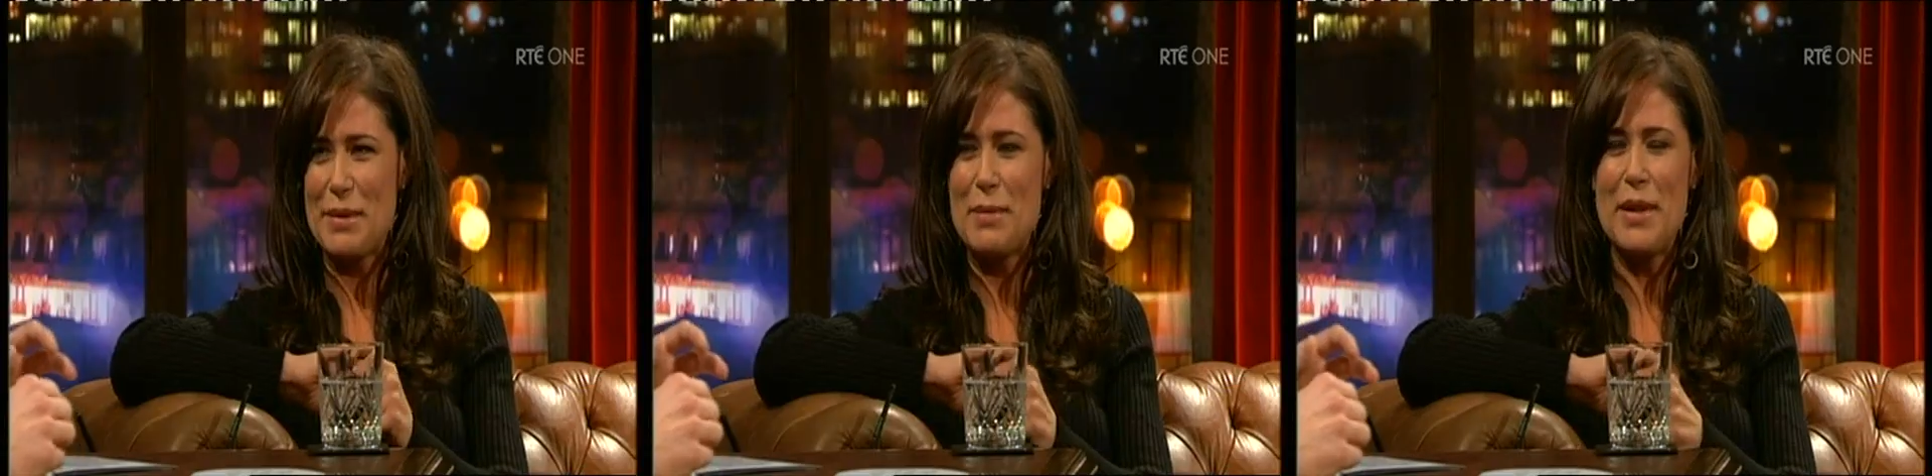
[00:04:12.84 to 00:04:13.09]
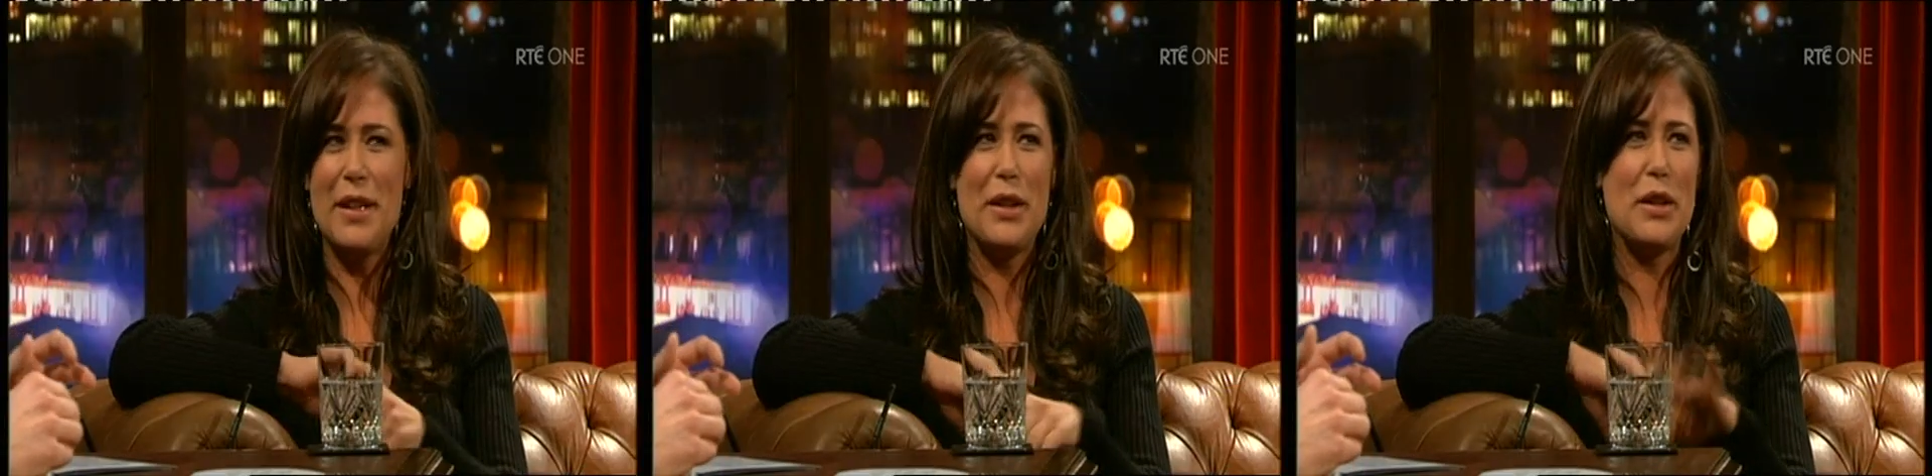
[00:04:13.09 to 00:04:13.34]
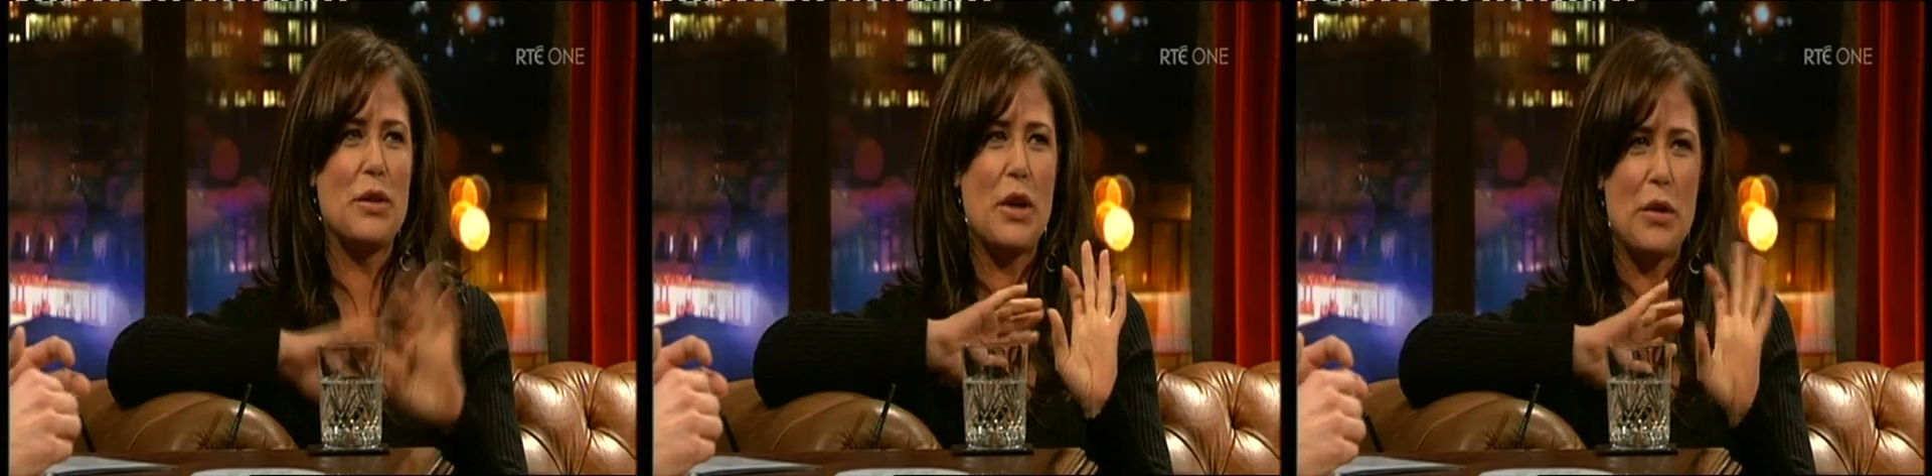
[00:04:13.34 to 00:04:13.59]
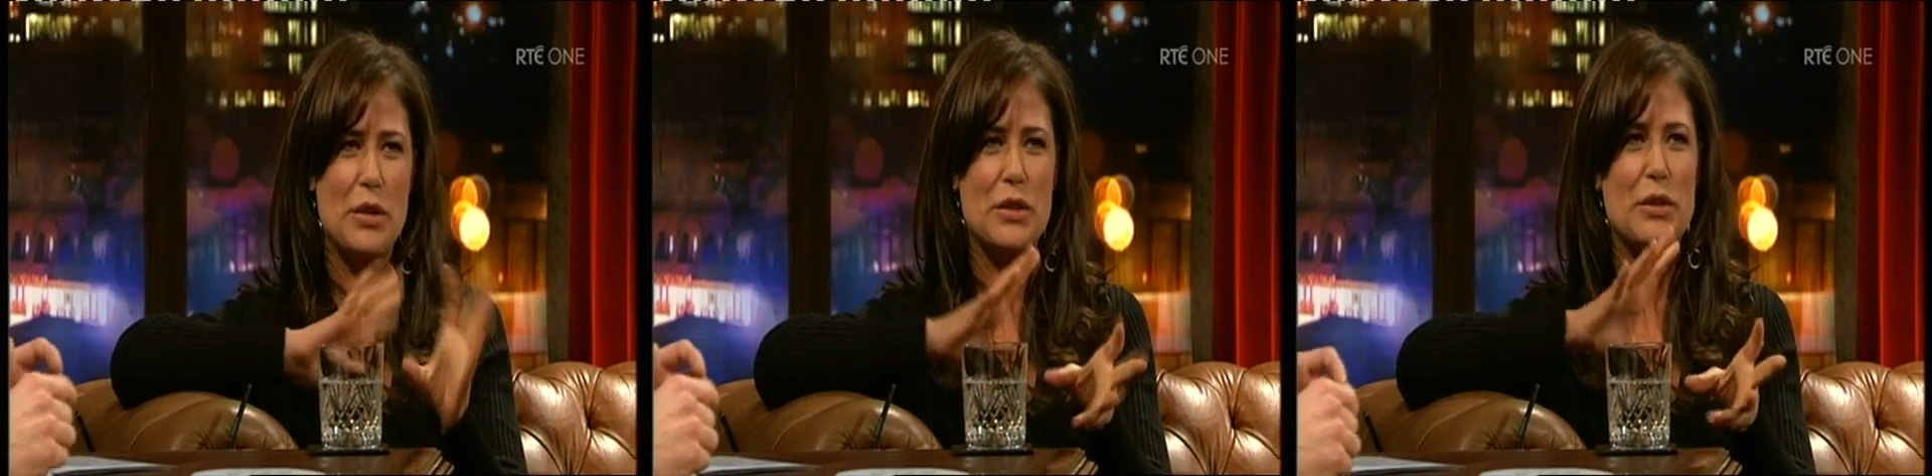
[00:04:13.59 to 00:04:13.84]
yes. The minute you
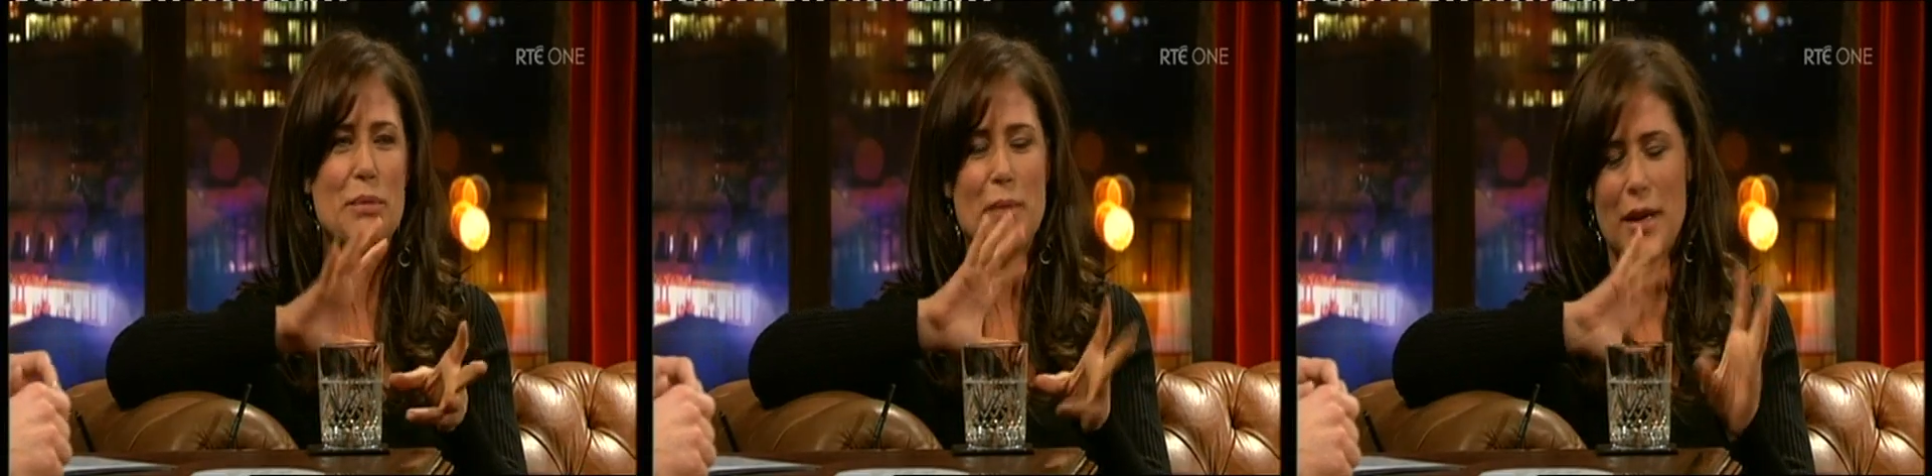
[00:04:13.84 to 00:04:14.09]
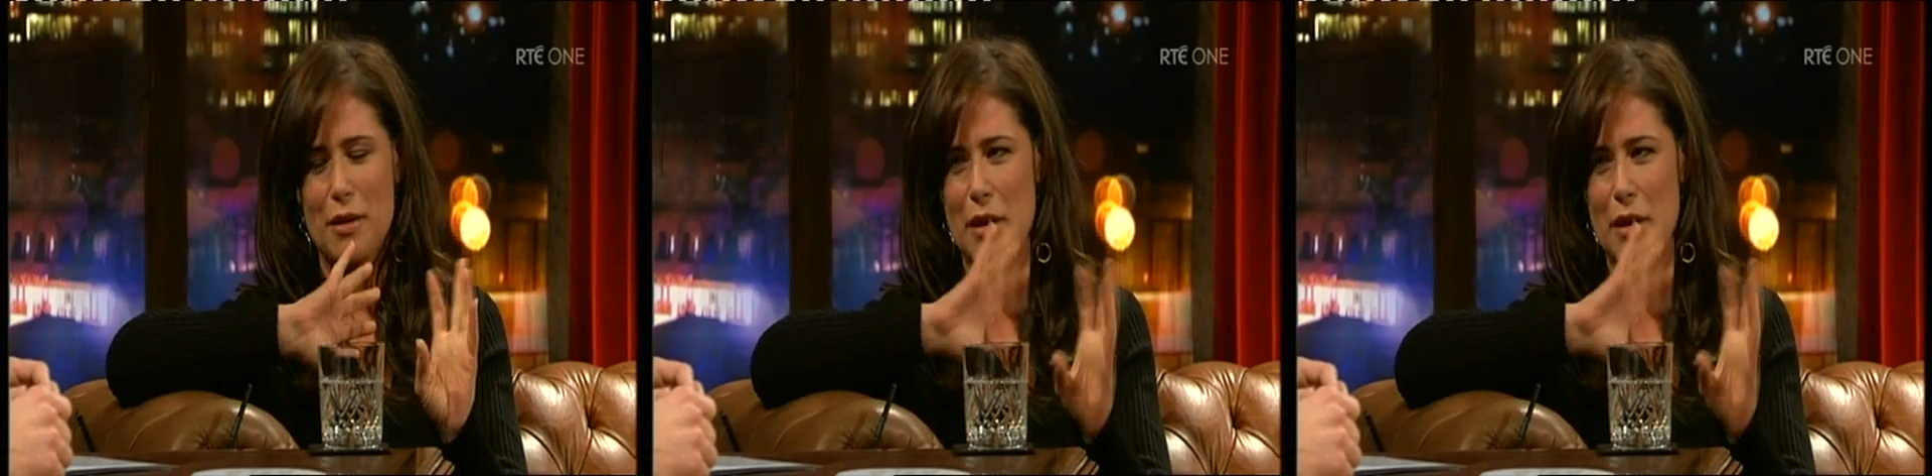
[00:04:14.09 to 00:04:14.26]
go into my